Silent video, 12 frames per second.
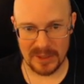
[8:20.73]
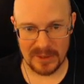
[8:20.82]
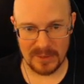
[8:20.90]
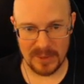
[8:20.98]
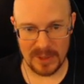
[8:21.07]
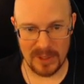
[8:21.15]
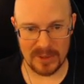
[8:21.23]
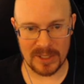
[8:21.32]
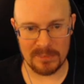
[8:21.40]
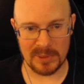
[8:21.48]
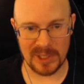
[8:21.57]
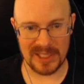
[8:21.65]
we won't
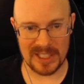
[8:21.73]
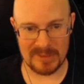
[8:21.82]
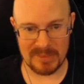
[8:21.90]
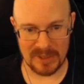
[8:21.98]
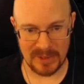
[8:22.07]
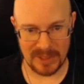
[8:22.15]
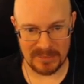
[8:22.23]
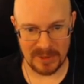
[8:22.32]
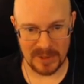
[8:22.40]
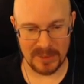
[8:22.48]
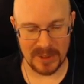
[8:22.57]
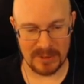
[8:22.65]
completely speed run, but
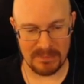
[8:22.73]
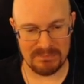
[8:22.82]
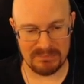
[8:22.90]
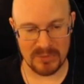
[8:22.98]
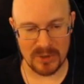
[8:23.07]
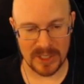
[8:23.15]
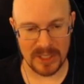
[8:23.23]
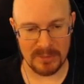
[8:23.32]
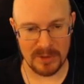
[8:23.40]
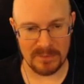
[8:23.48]
we will. We're gonna move